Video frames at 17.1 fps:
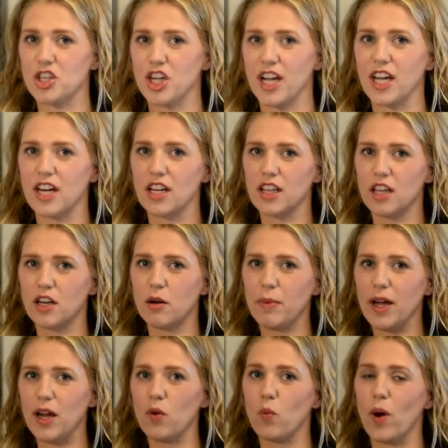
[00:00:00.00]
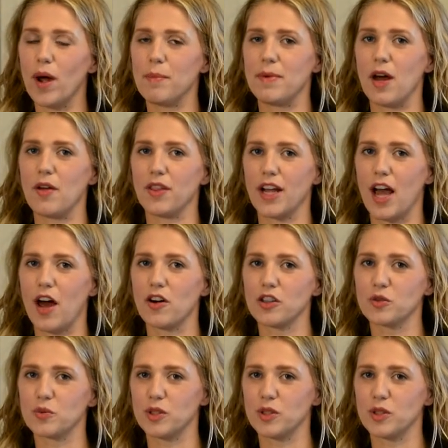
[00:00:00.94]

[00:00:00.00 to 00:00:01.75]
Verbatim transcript: chicken a little bit and wipe down the counters,